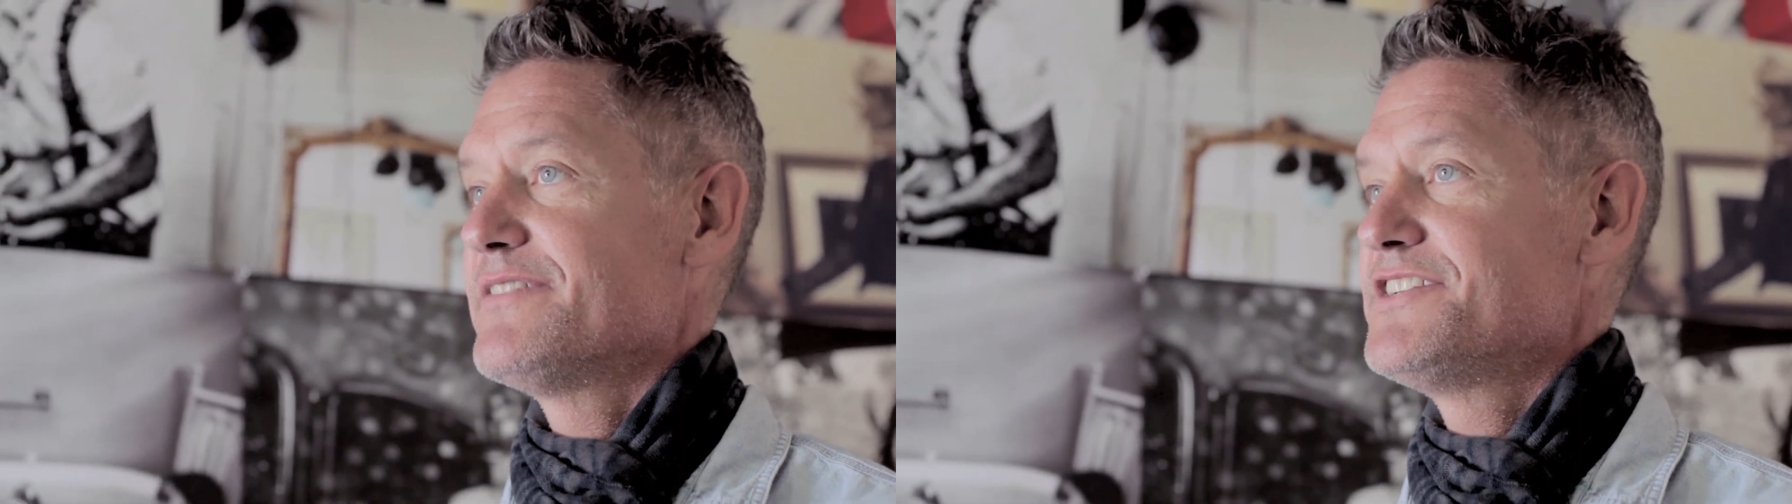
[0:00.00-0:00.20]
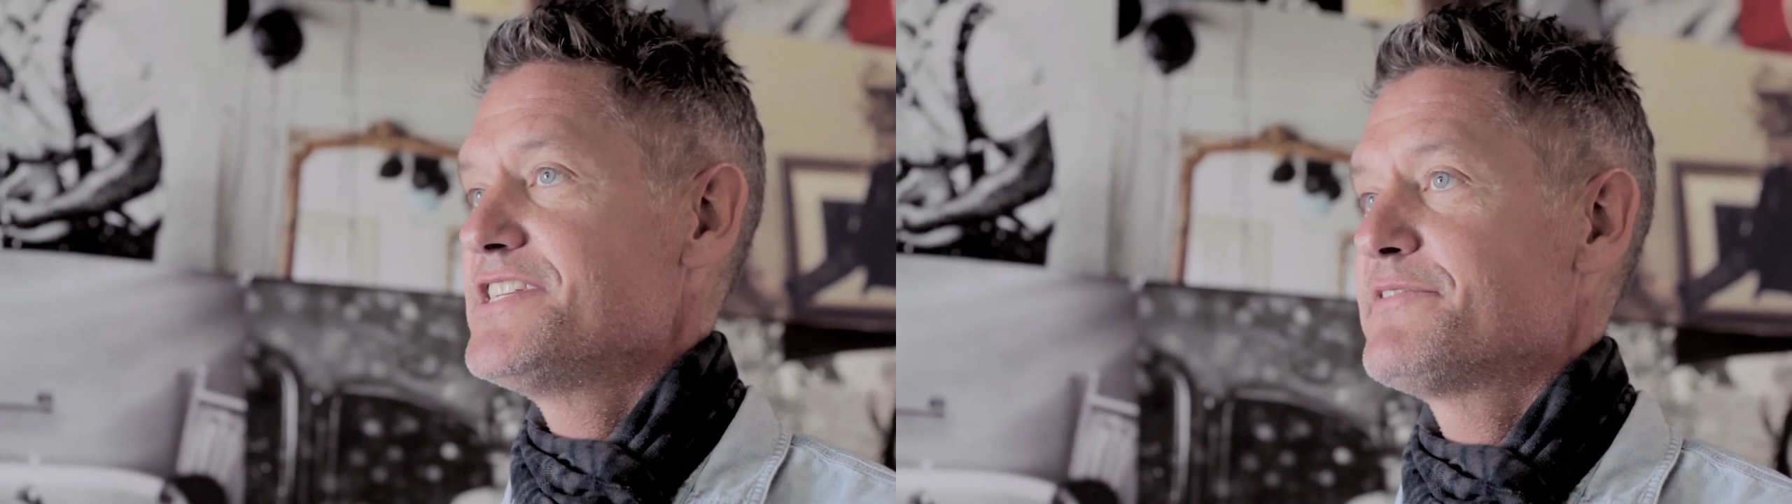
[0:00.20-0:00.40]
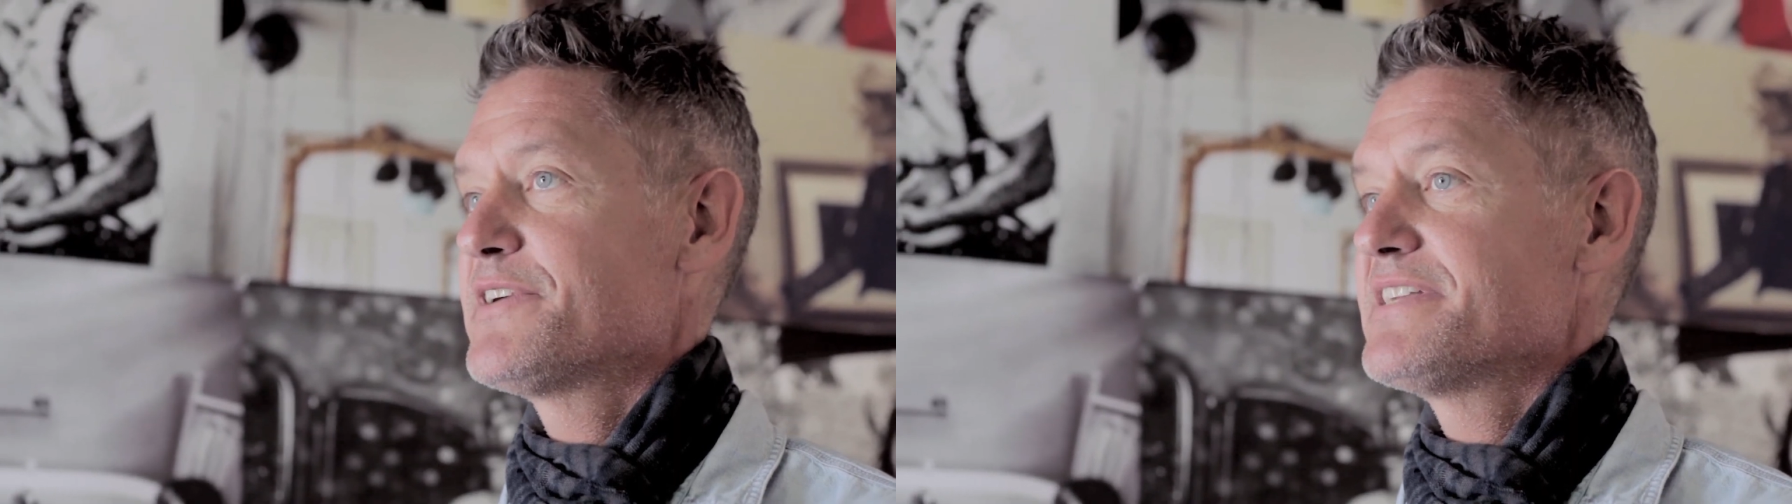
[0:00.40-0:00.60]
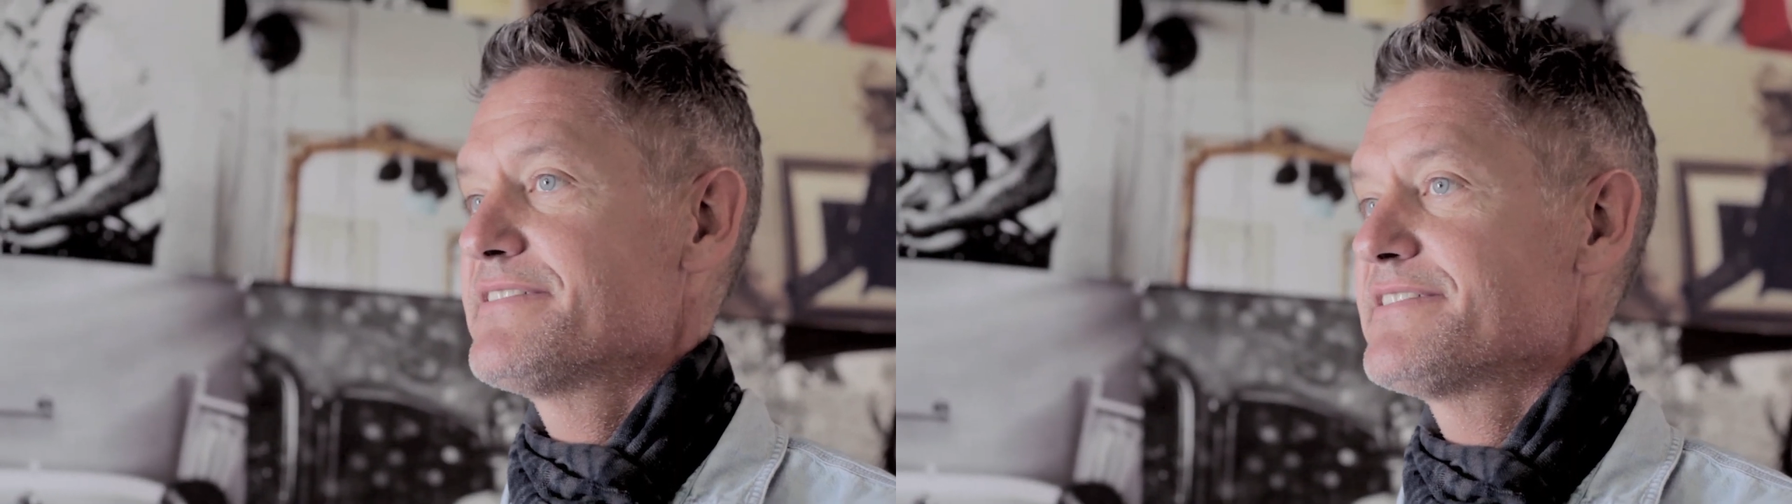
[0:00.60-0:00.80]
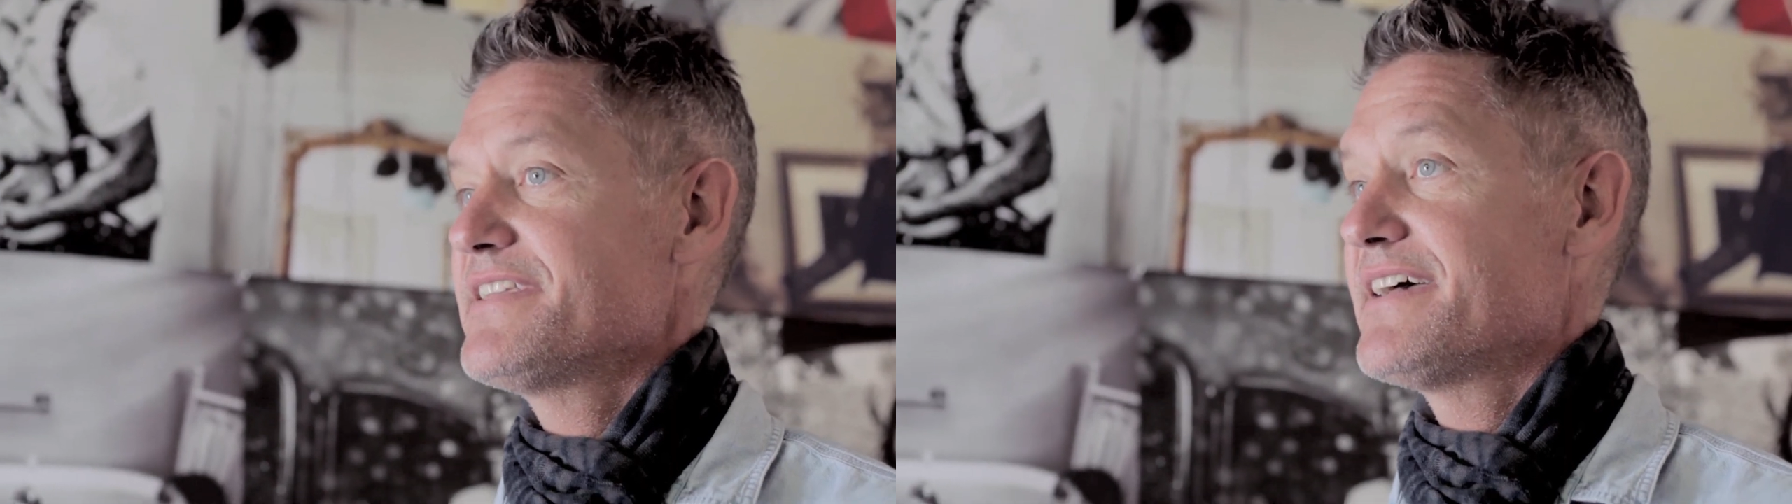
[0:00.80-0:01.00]
achieved great
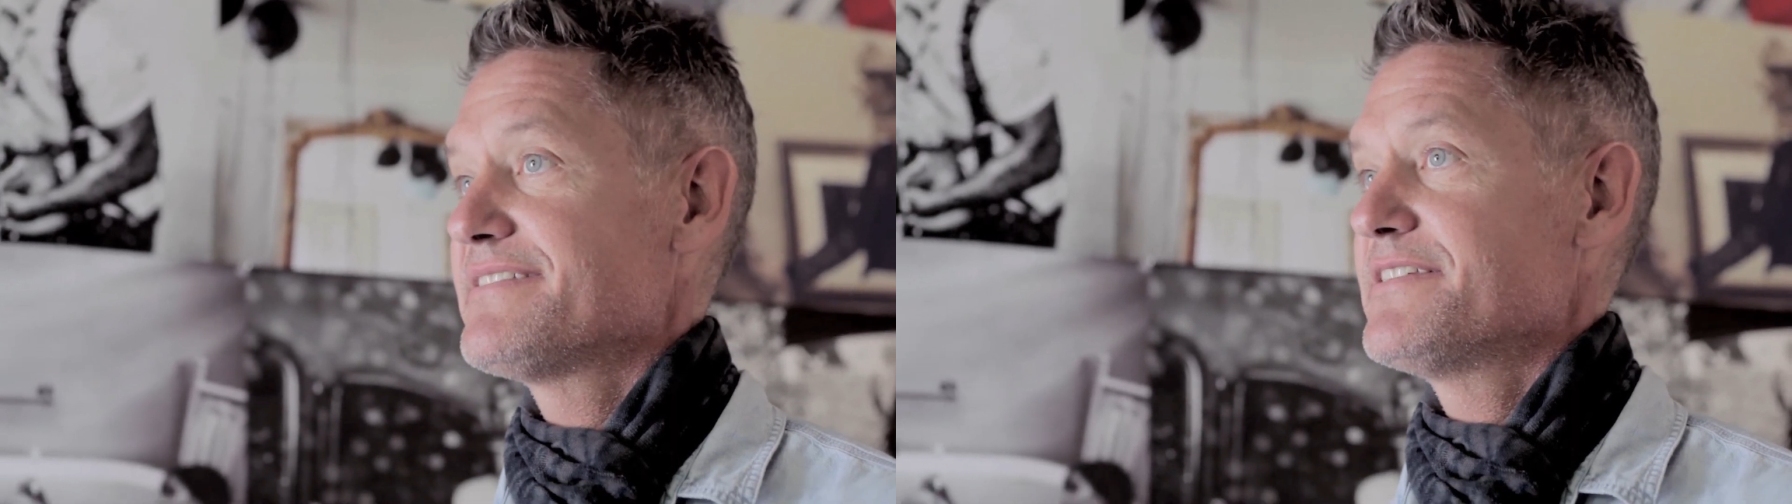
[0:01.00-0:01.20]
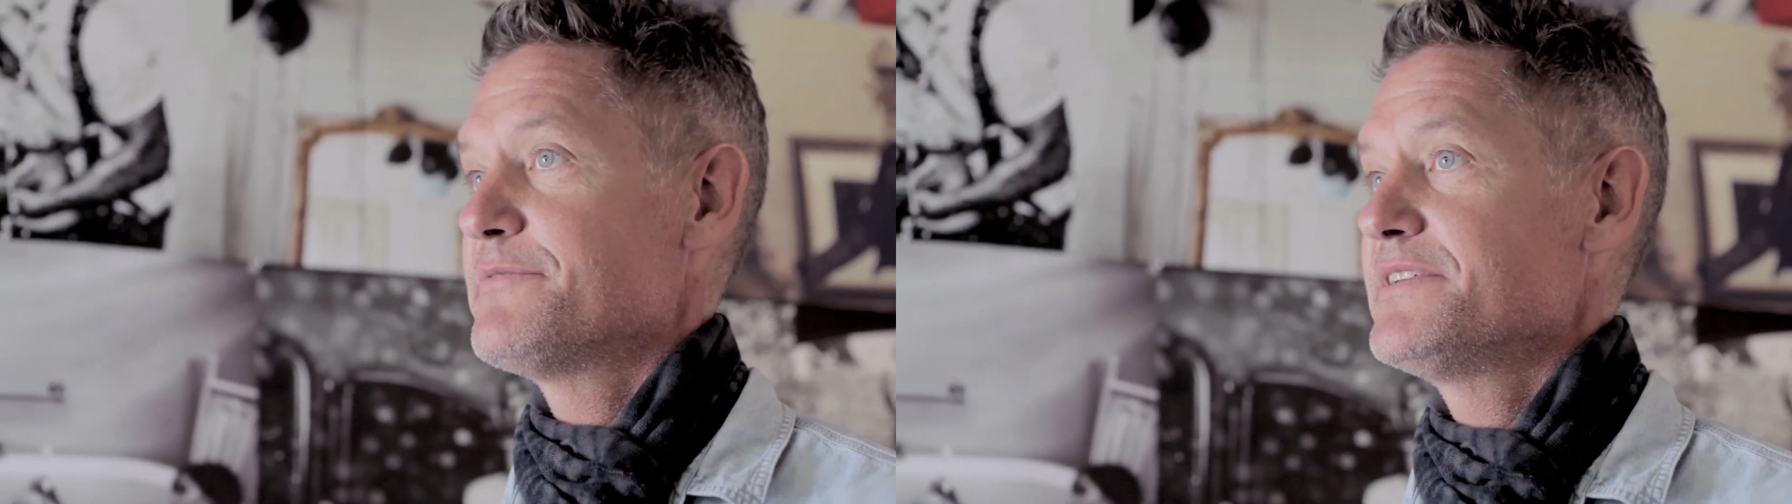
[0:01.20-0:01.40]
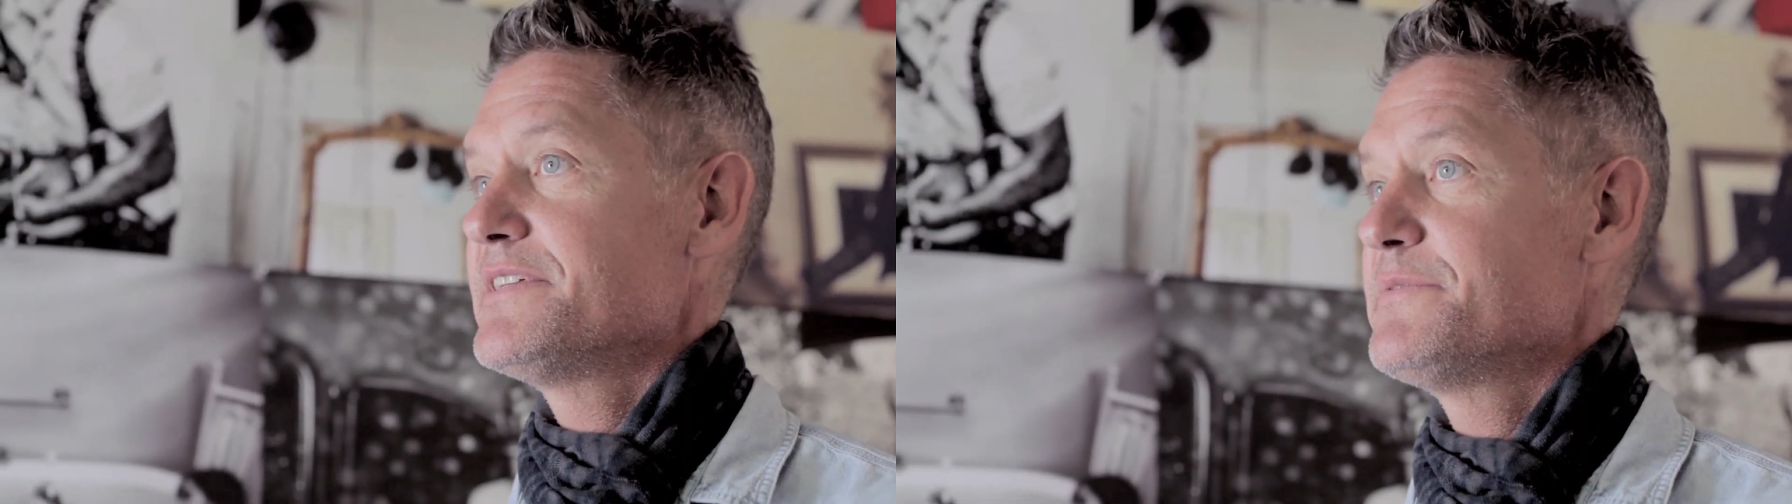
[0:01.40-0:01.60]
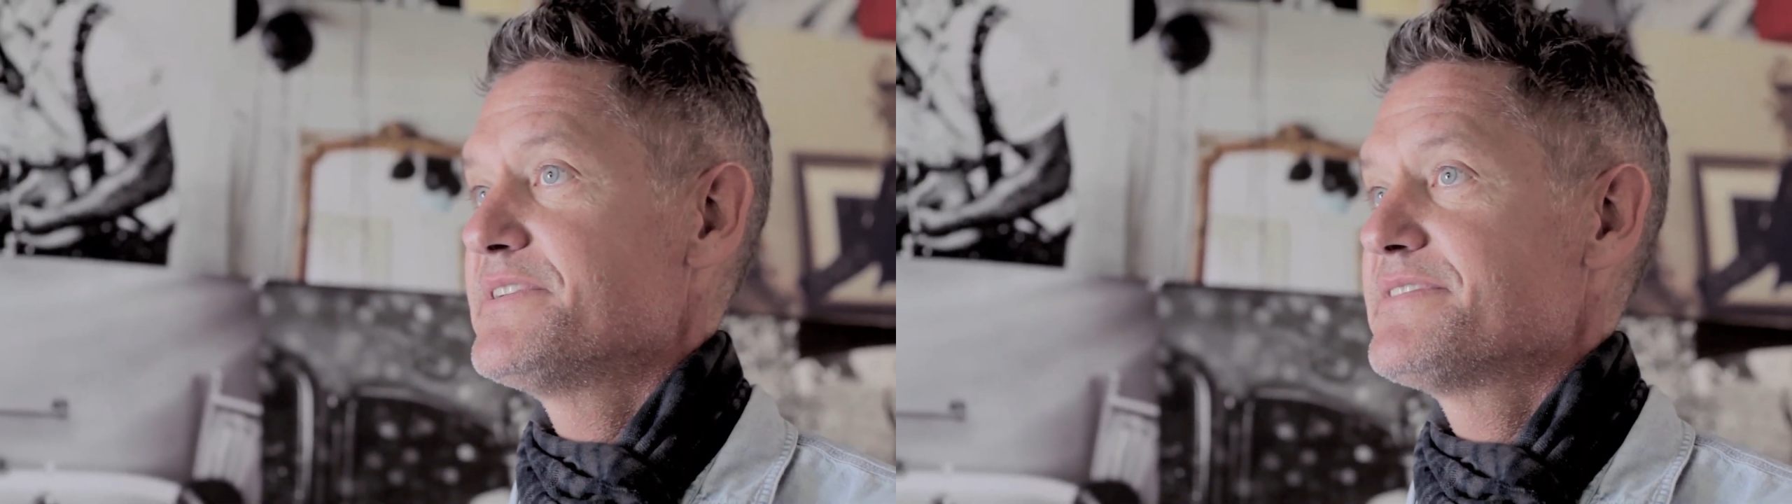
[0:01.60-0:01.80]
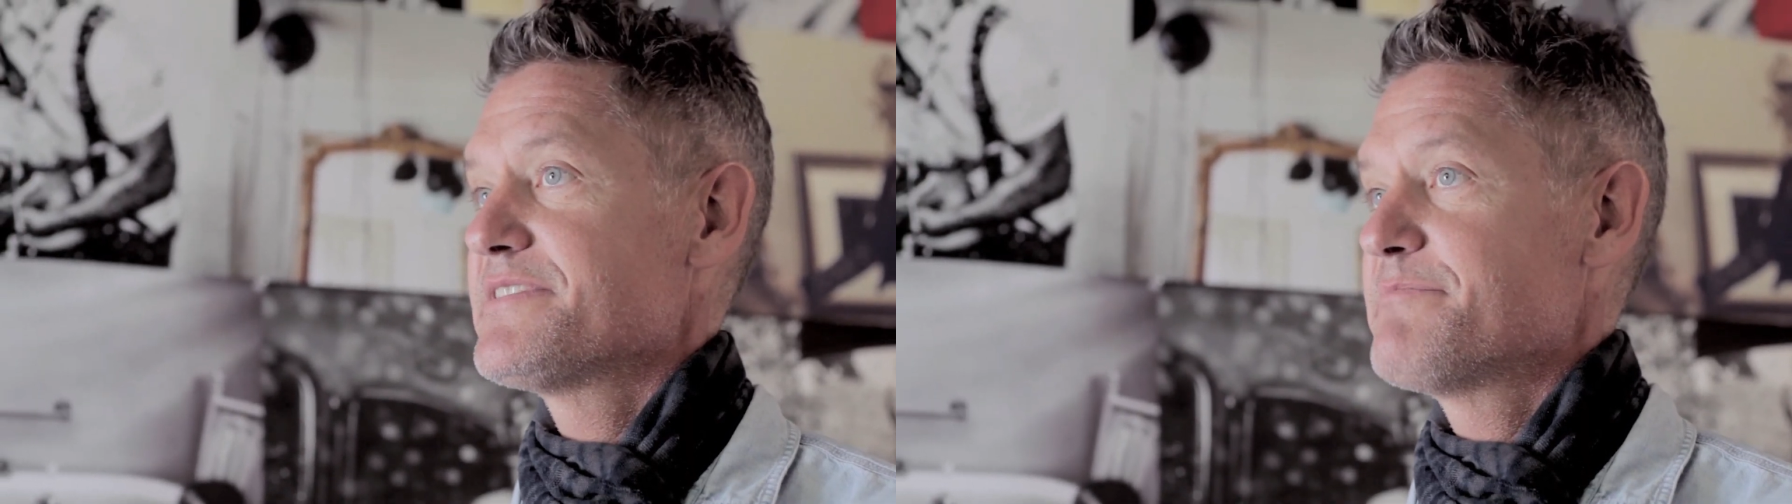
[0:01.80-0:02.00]
success, it really was